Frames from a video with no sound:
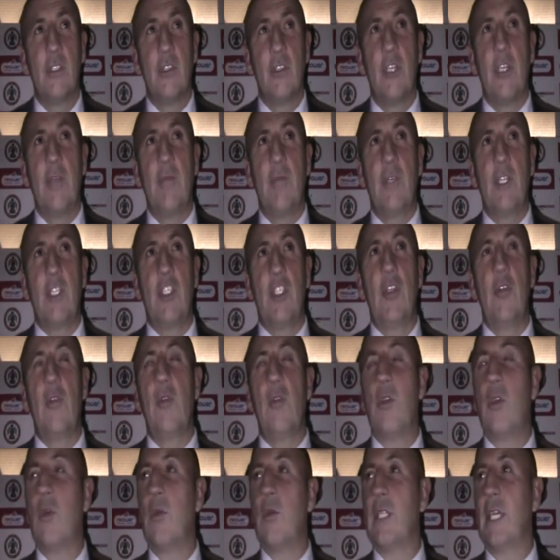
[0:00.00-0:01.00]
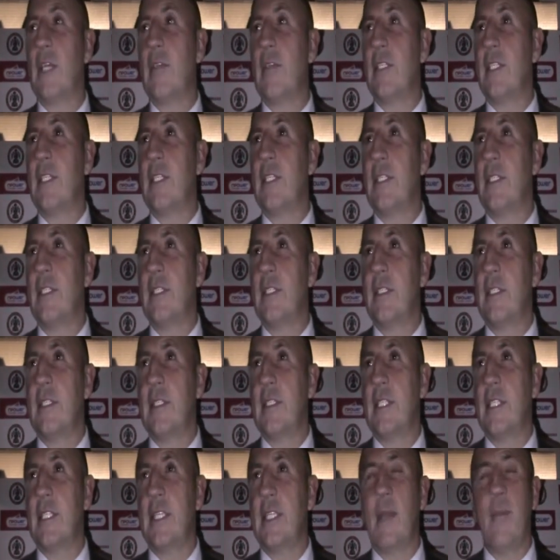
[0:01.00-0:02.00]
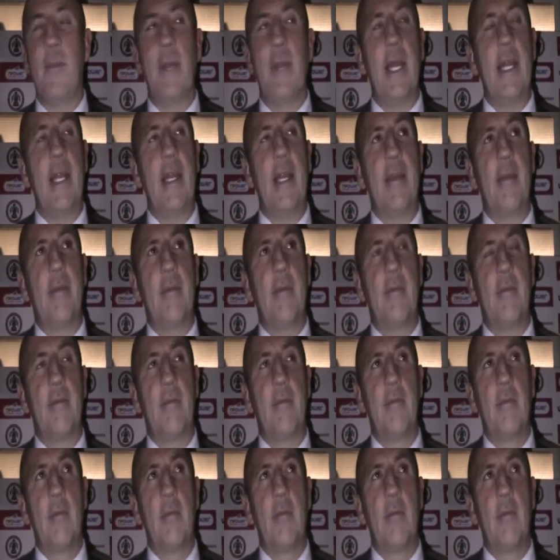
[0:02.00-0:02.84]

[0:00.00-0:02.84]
So given the Juno going down to 10 men and